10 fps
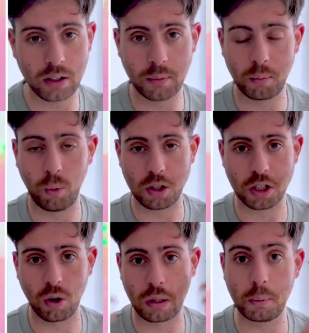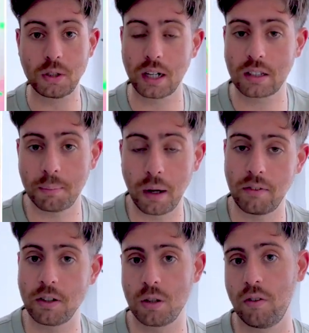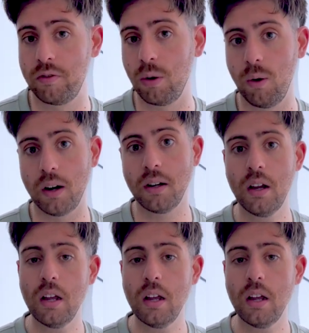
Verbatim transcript: end up washing all the protective benefits of fluoride.